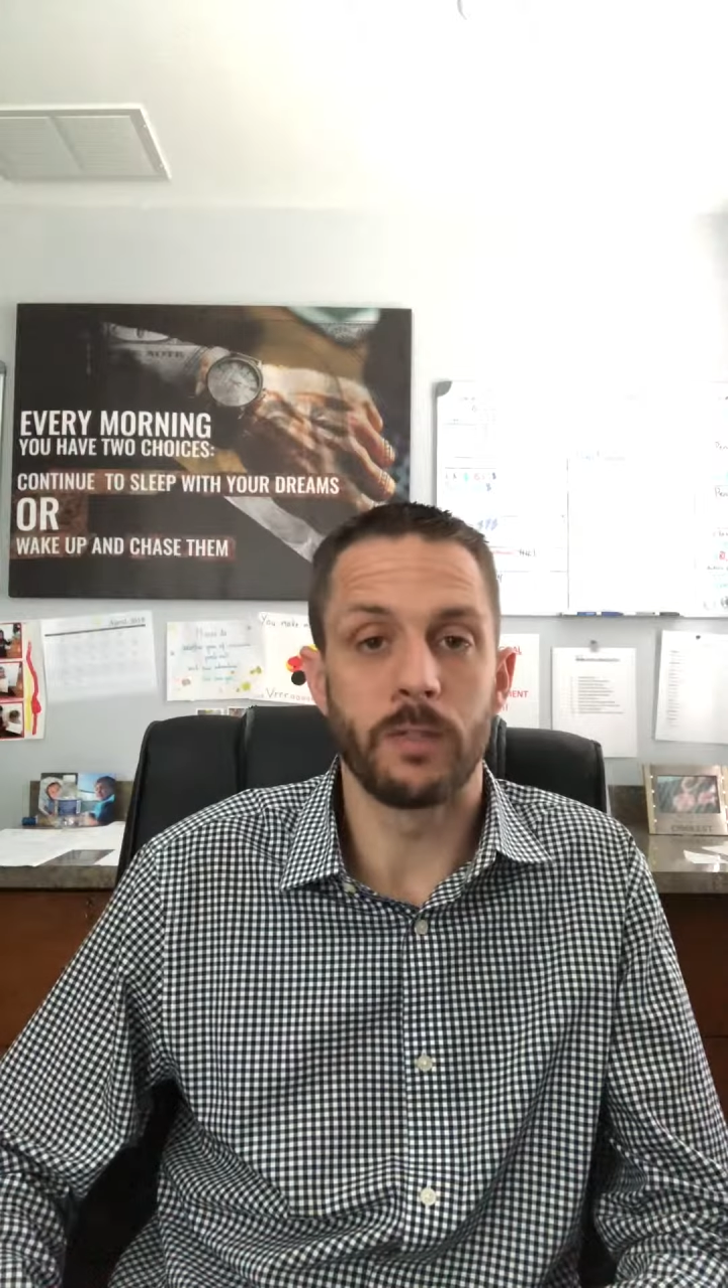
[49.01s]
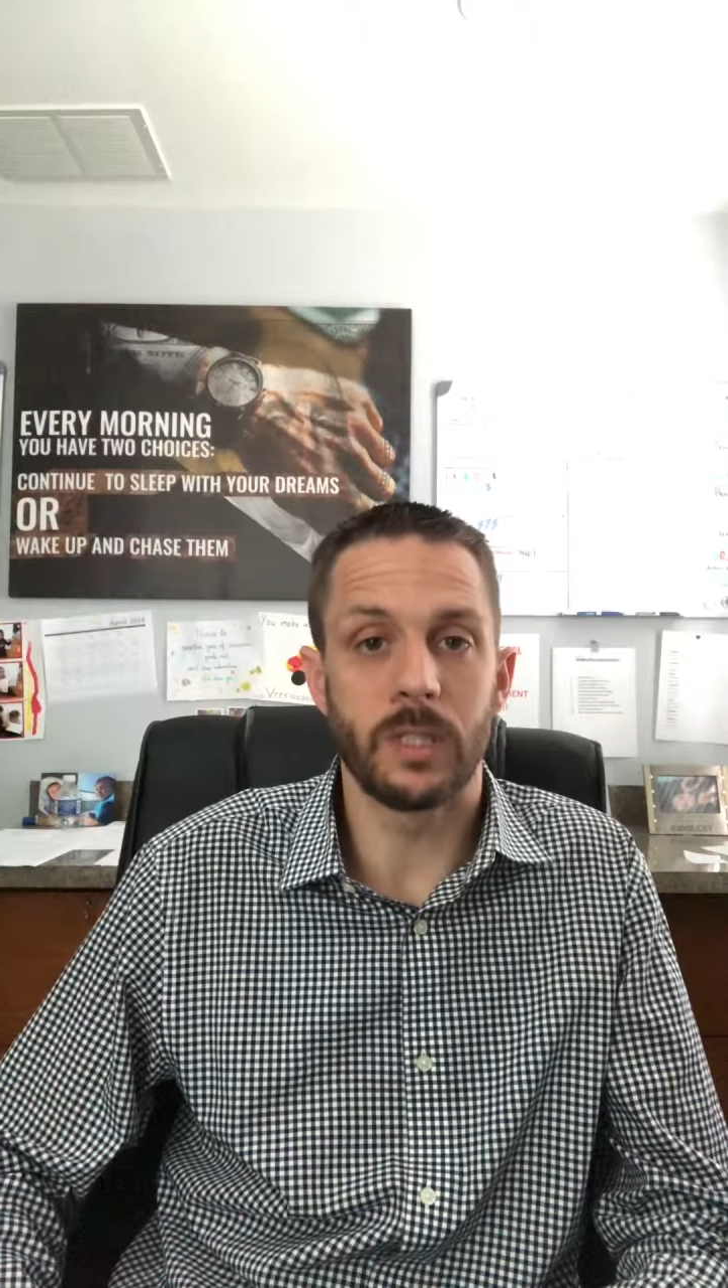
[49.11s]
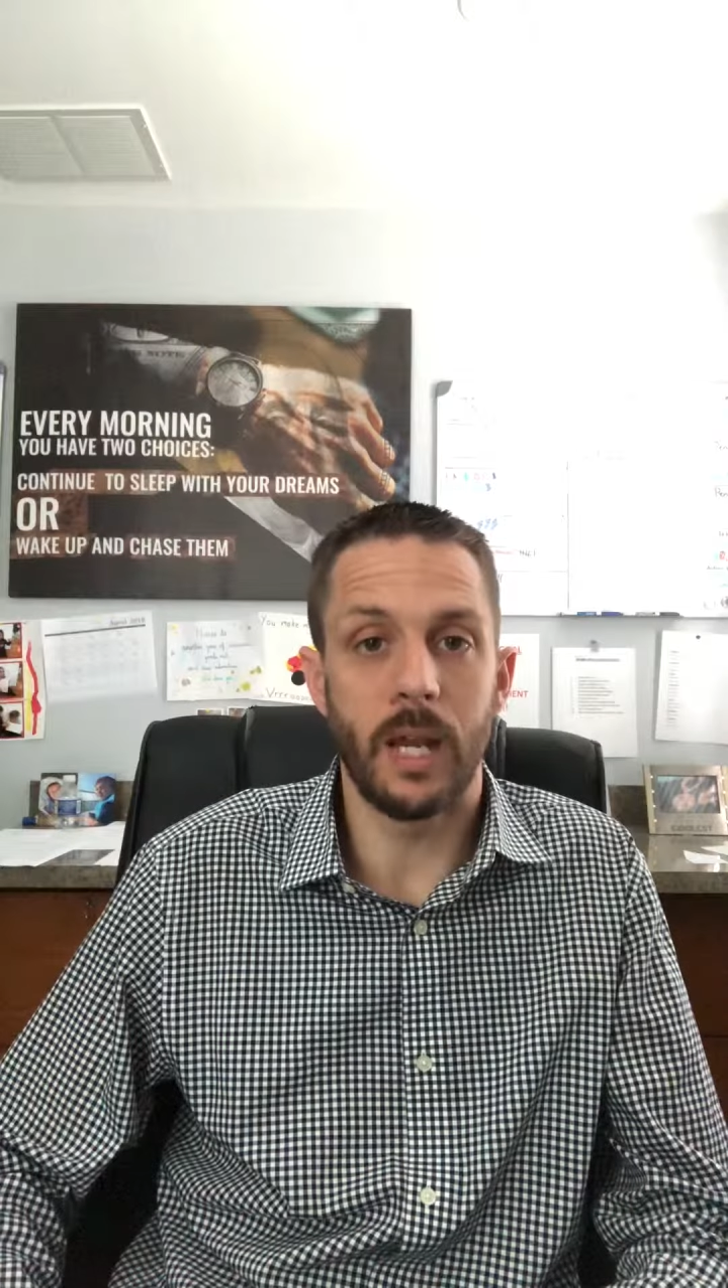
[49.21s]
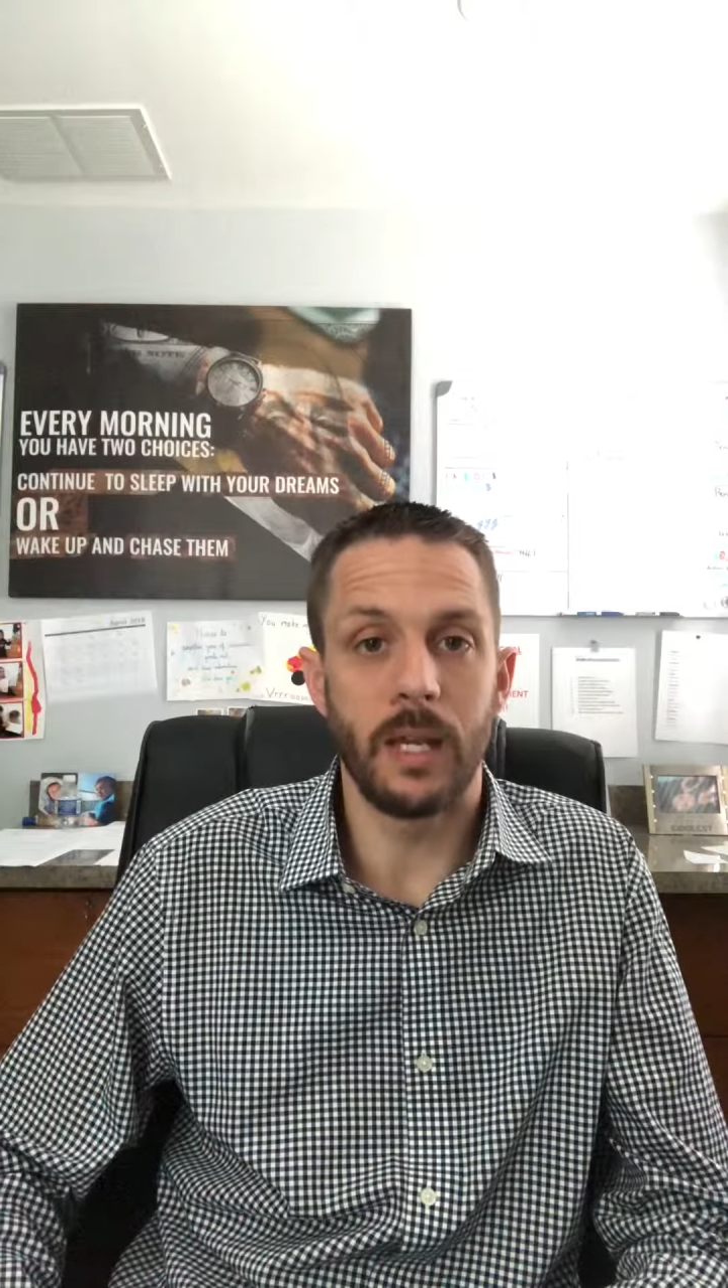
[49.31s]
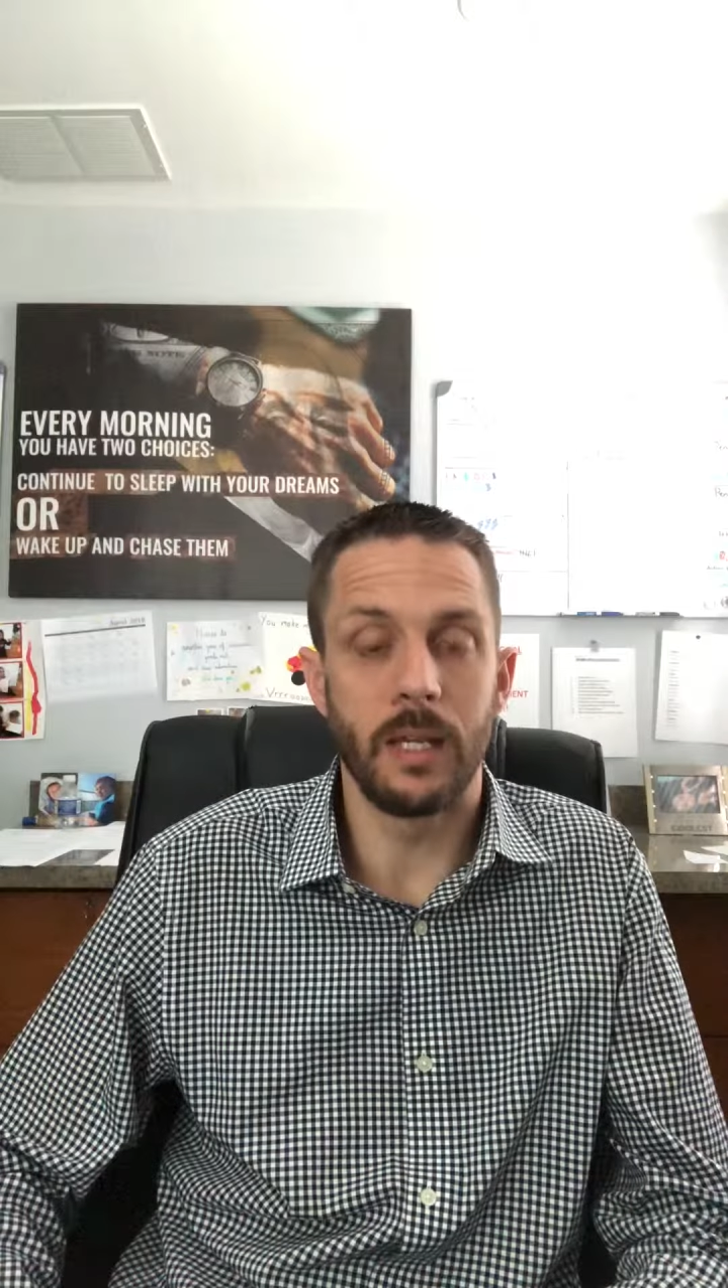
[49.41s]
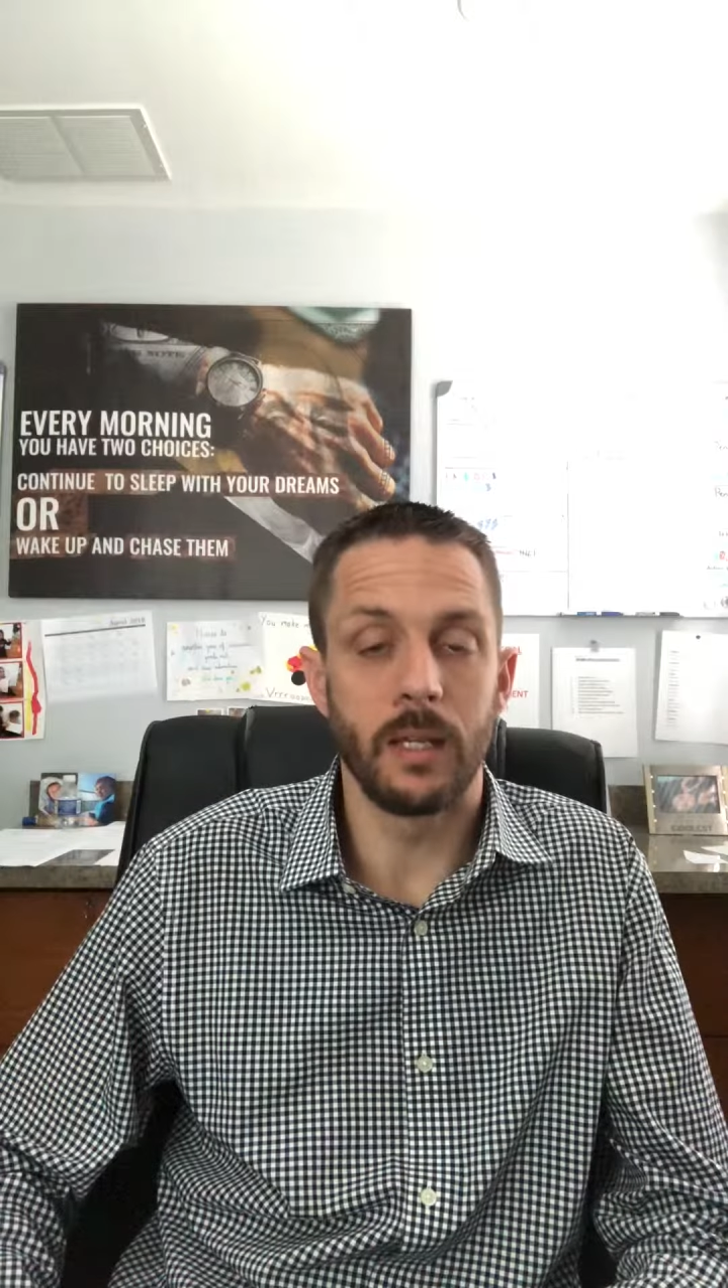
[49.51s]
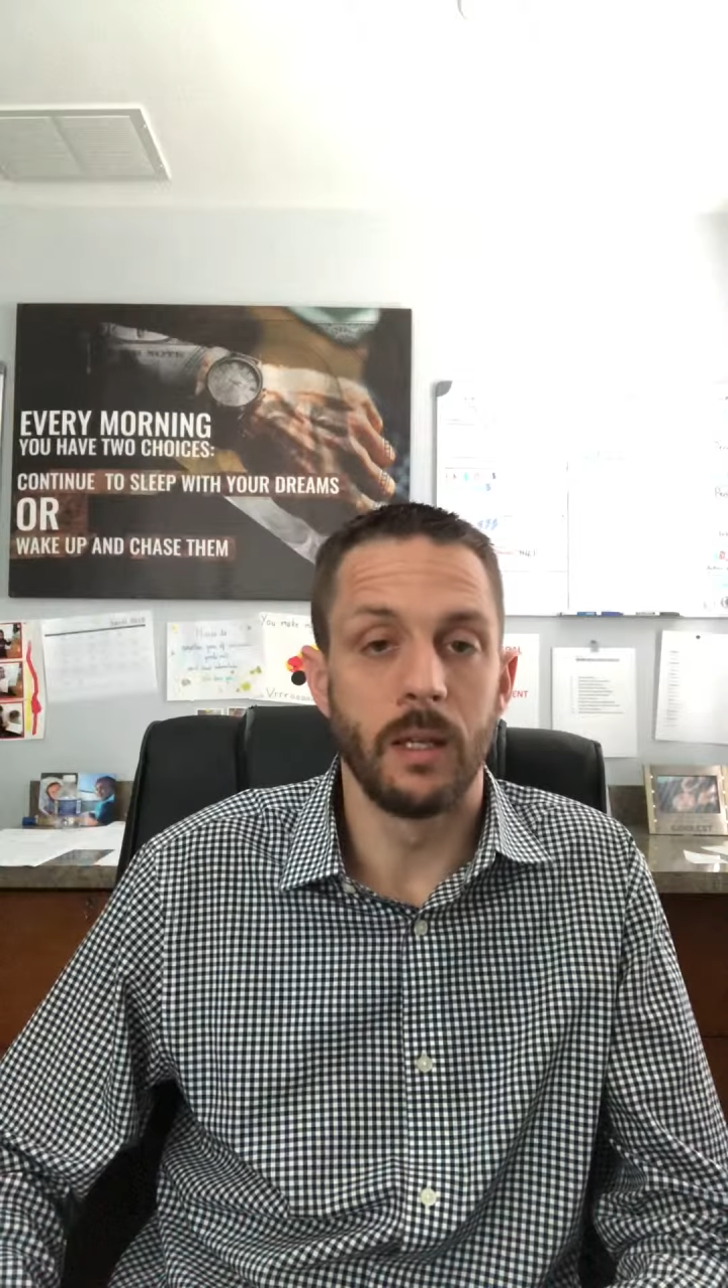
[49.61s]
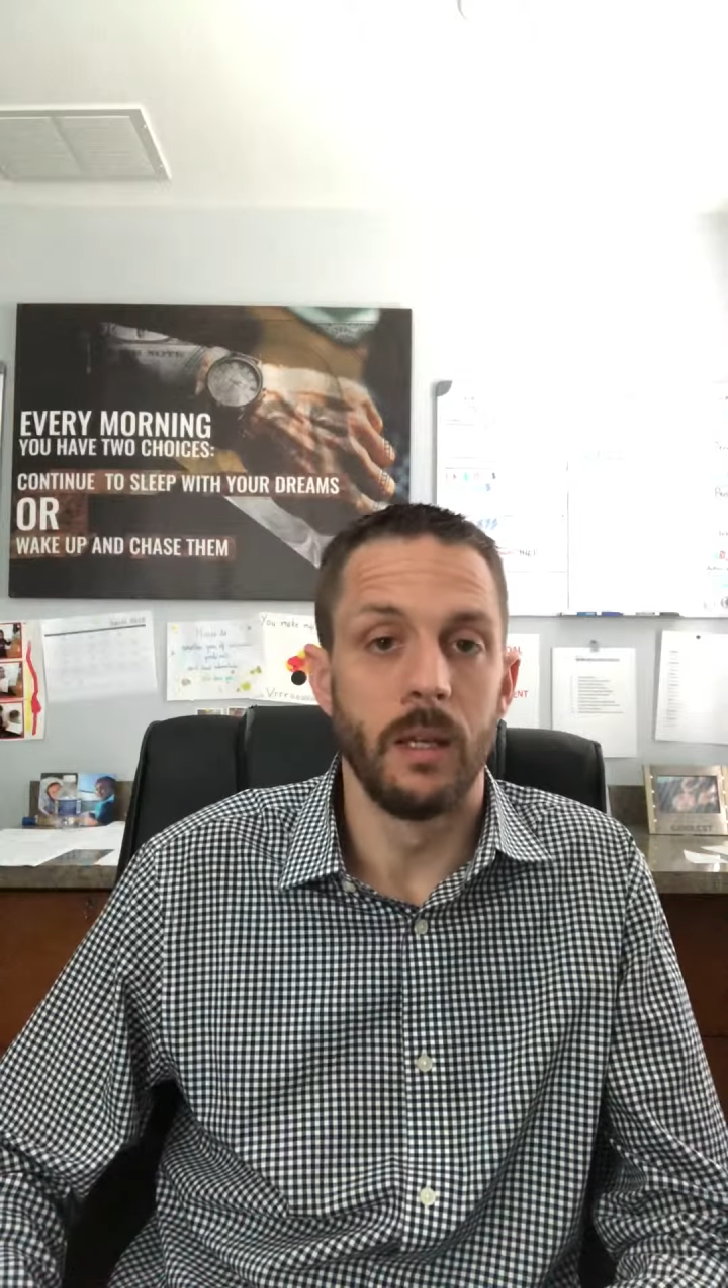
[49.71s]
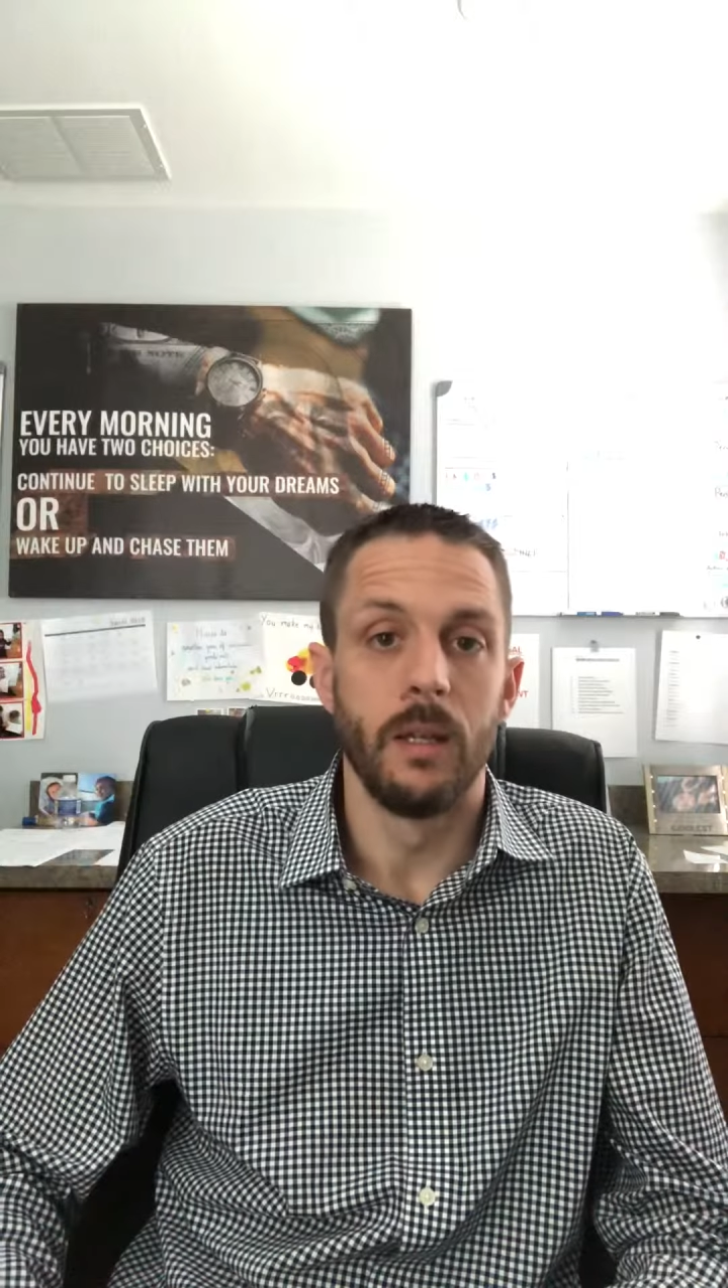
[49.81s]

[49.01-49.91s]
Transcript: siding,